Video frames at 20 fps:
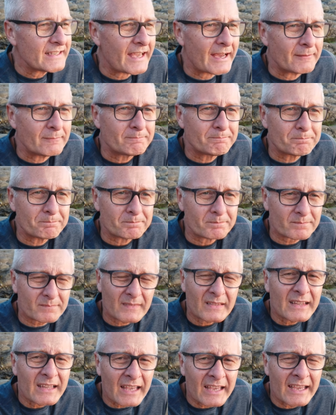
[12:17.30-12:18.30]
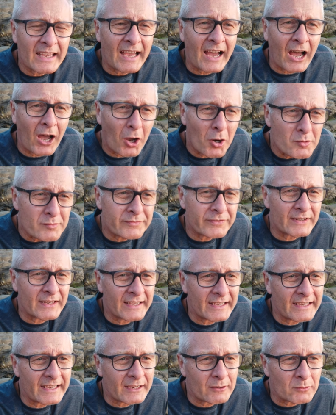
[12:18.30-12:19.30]
Yeah,
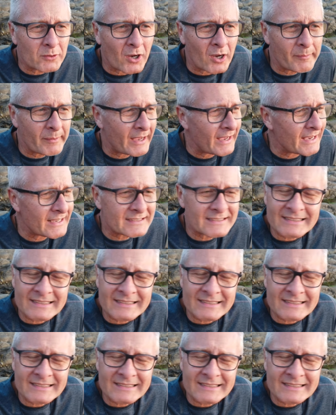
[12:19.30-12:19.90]
hopefully it will come out,